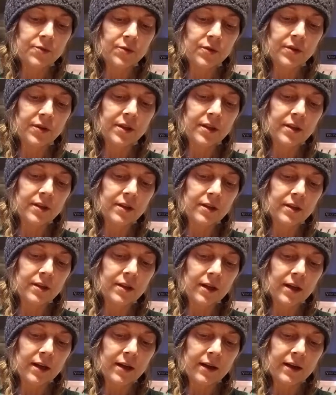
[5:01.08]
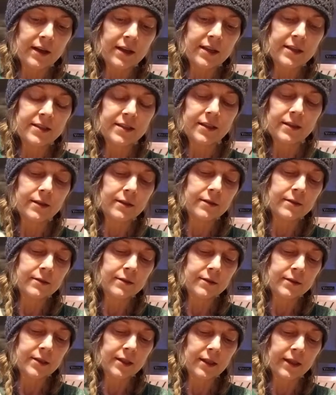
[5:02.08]
really easy
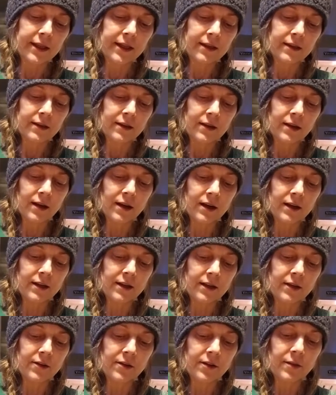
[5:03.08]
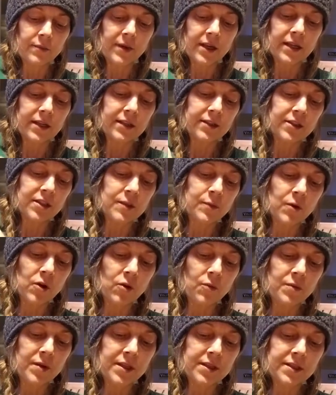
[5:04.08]
to like cut, and you can make it into
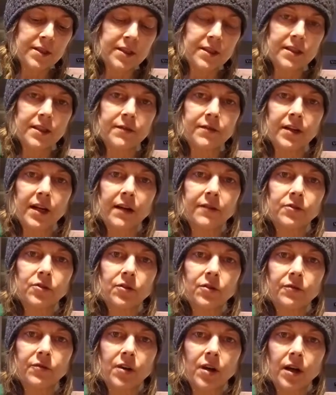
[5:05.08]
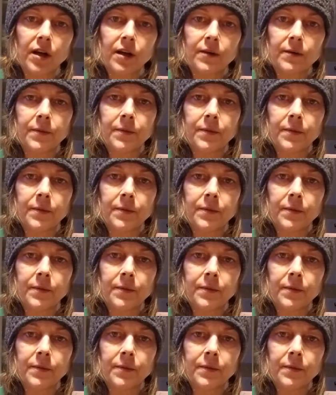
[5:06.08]
smaller pieces even after you've cut.